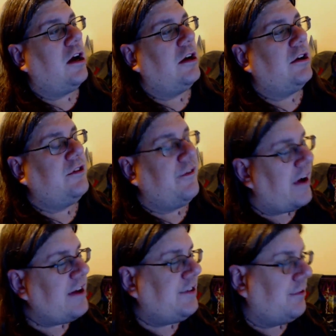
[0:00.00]

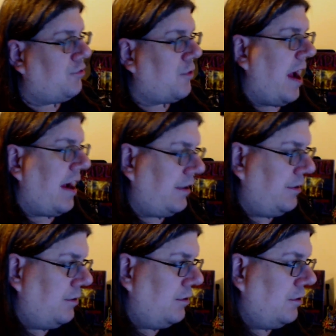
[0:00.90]
divisive track
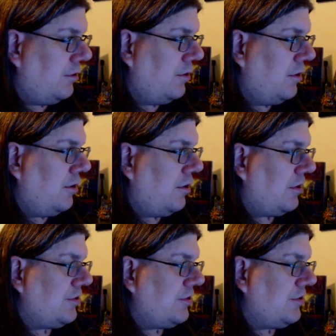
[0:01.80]
because